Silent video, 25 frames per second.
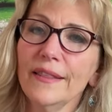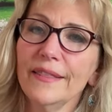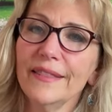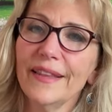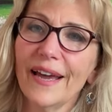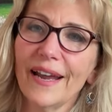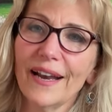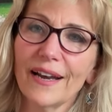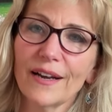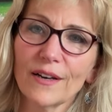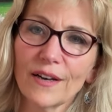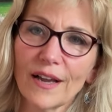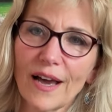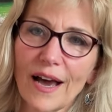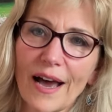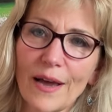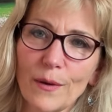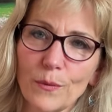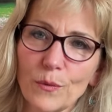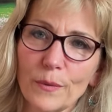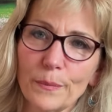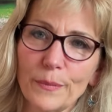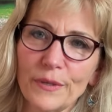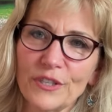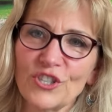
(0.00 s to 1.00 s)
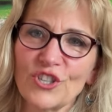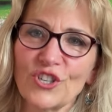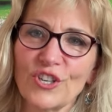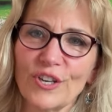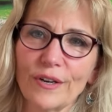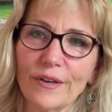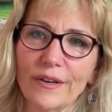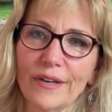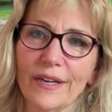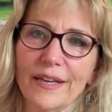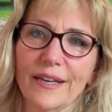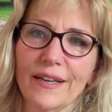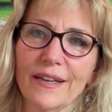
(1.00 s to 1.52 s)
that I will be
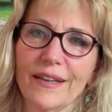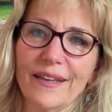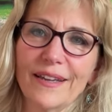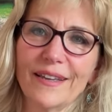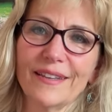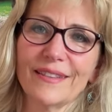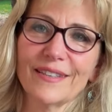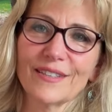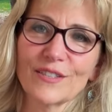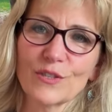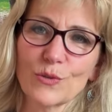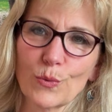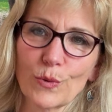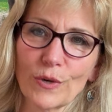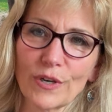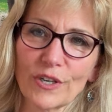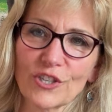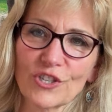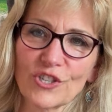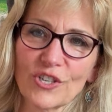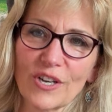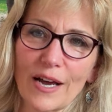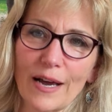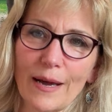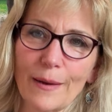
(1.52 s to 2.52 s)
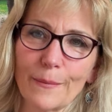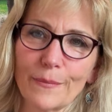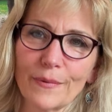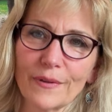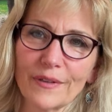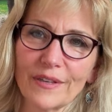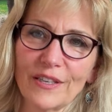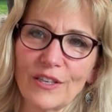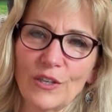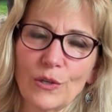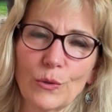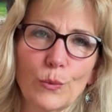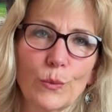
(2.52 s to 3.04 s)
sharing in this workshop.
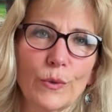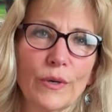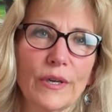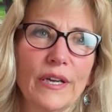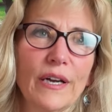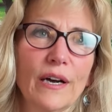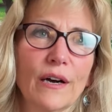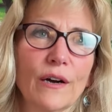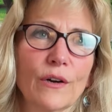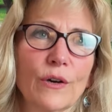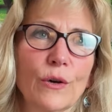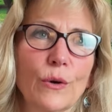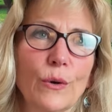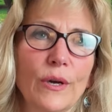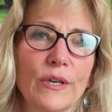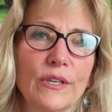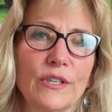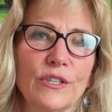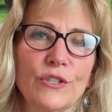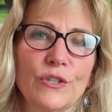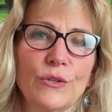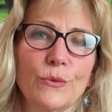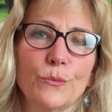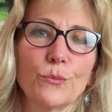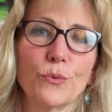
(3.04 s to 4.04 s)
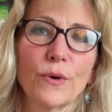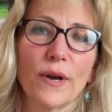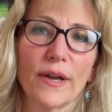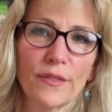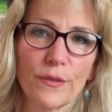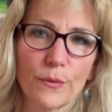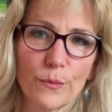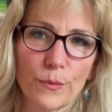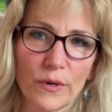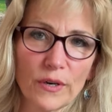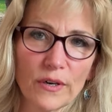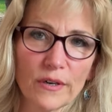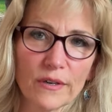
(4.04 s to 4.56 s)
You know, we are going to do breath
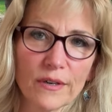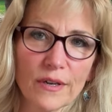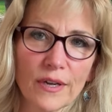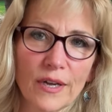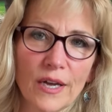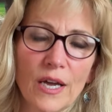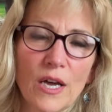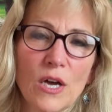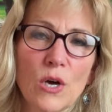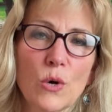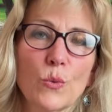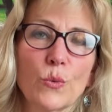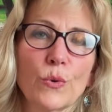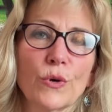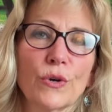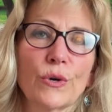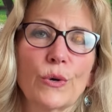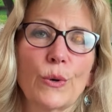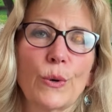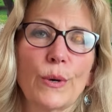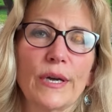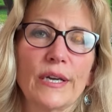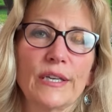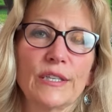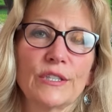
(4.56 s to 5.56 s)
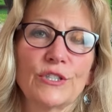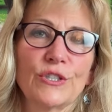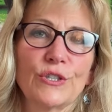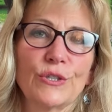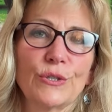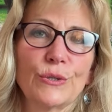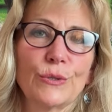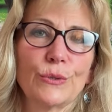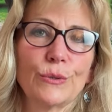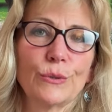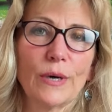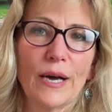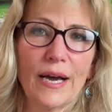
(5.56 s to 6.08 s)
work. We're going
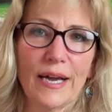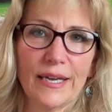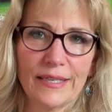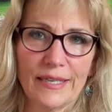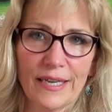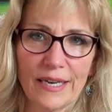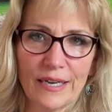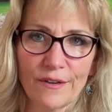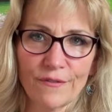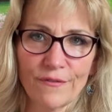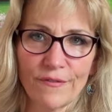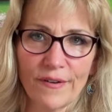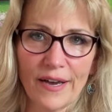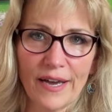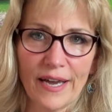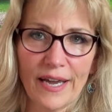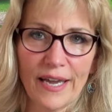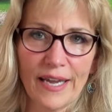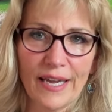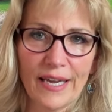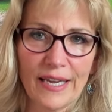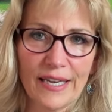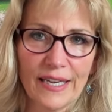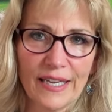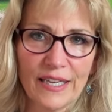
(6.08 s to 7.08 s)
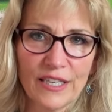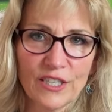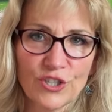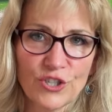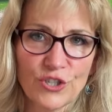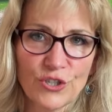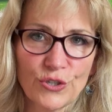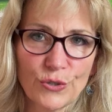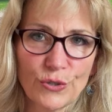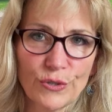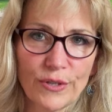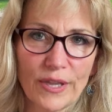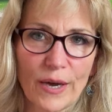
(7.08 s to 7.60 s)
to identify an
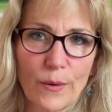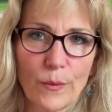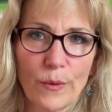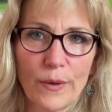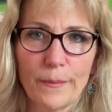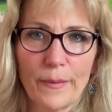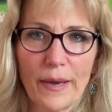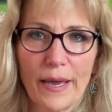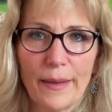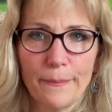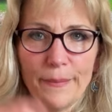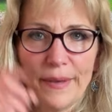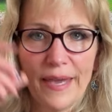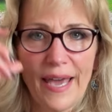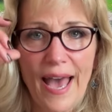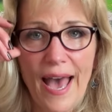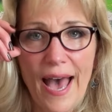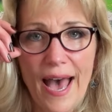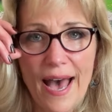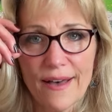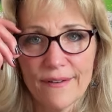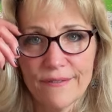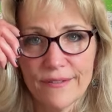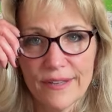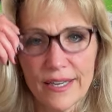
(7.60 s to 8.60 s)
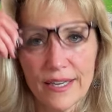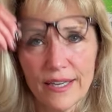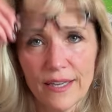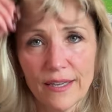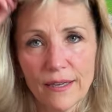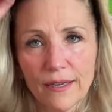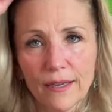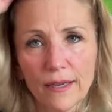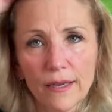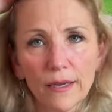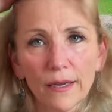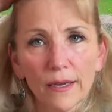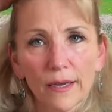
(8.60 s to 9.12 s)
issue that we might be
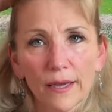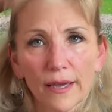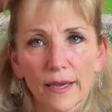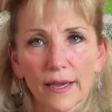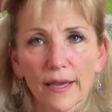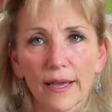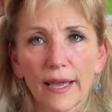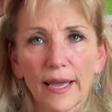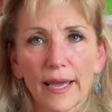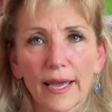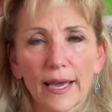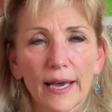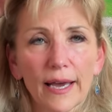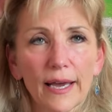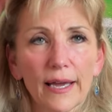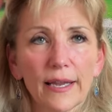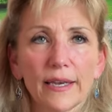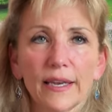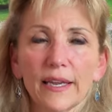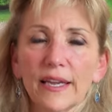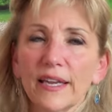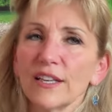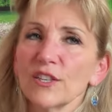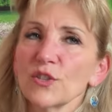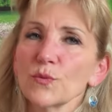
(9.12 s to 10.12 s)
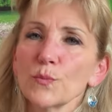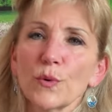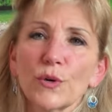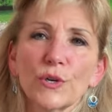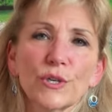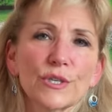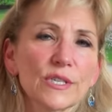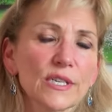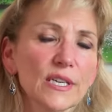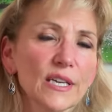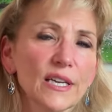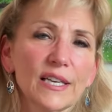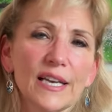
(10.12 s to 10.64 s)
having, and each
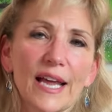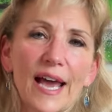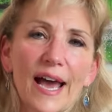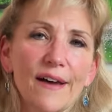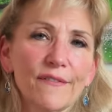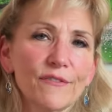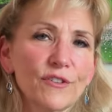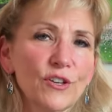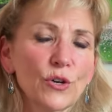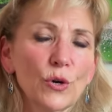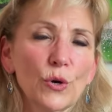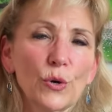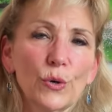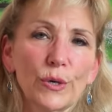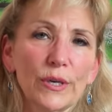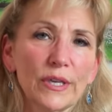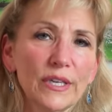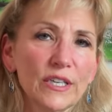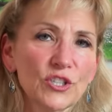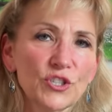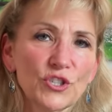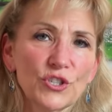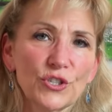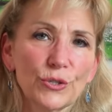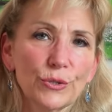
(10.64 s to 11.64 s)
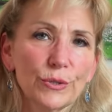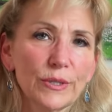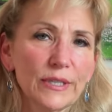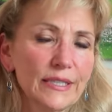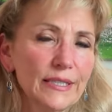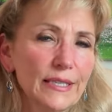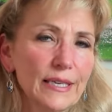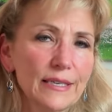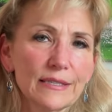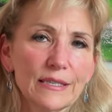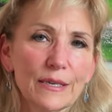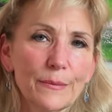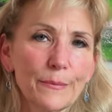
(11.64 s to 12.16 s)
person can have their own issue. It
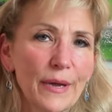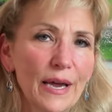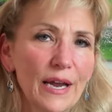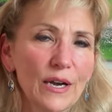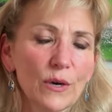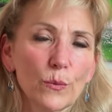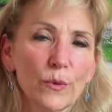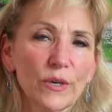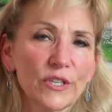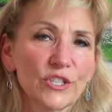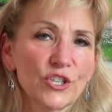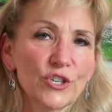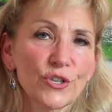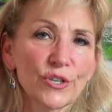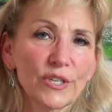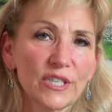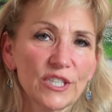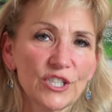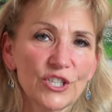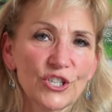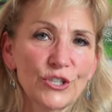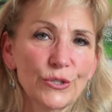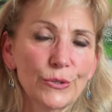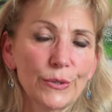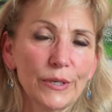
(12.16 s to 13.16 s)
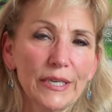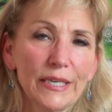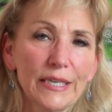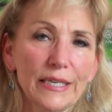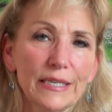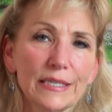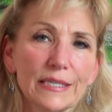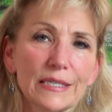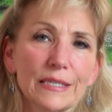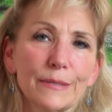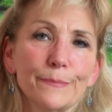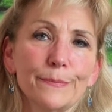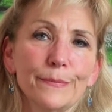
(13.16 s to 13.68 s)
doesn't matter what your issue
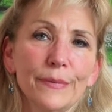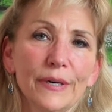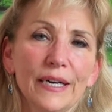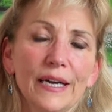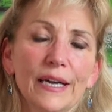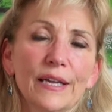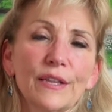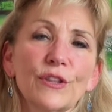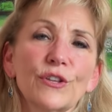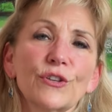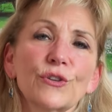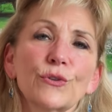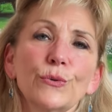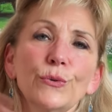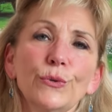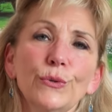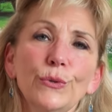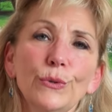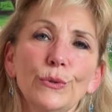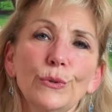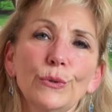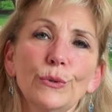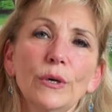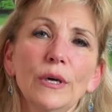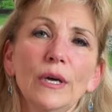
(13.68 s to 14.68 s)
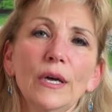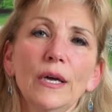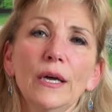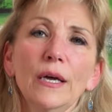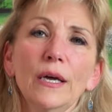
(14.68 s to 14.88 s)
is, but through